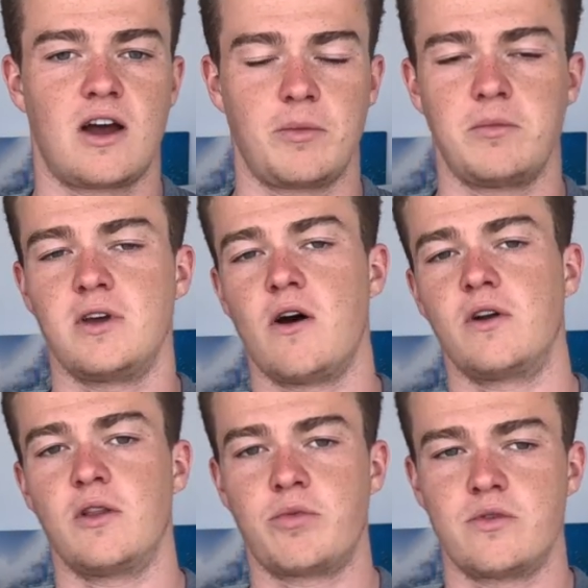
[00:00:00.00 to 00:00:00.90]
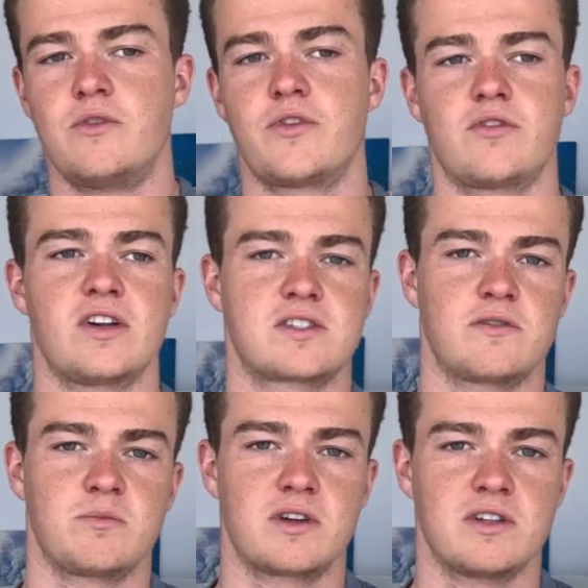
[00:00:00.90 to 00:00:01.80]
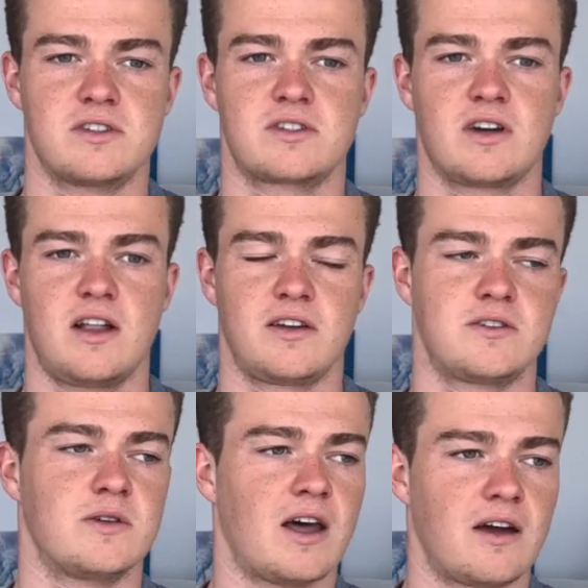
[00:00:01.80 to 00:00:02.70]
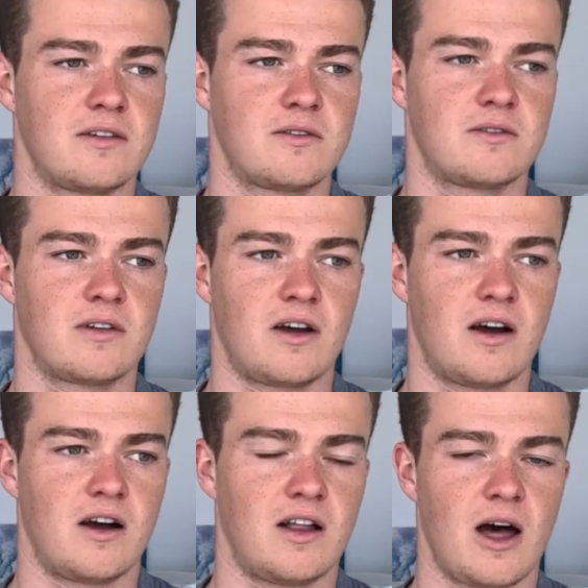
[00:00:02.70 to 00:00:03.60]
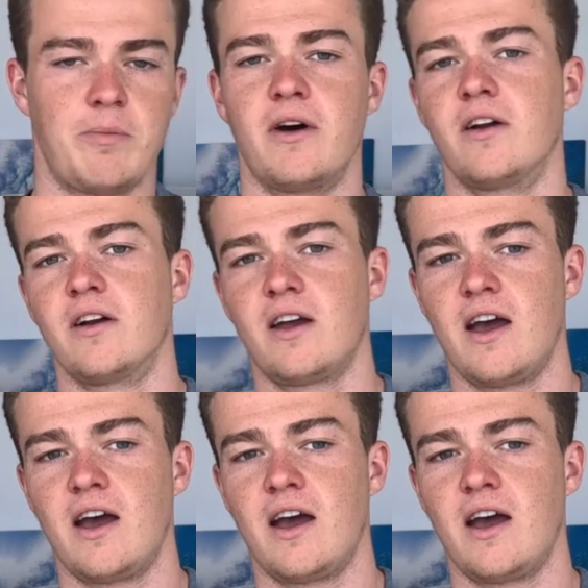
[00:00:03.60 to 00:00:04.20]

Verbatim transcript: I'm gonna be going in the pool for the rest of them because I like doing that uh, a lot better.